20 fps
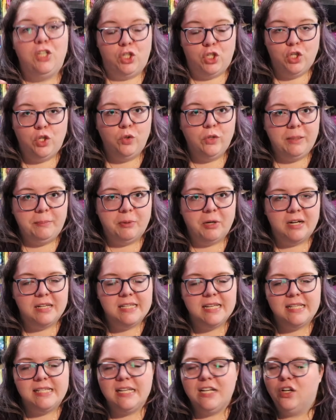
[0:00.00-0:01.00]
newly
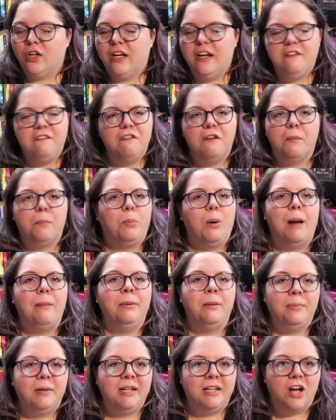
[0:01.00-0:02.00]
processing grief,
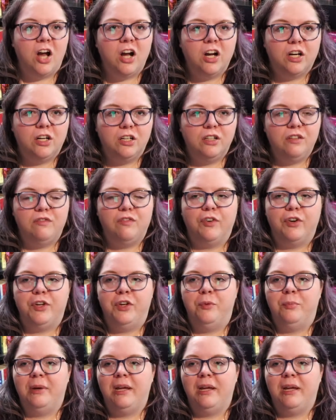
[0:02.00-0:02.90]
probably not good for you,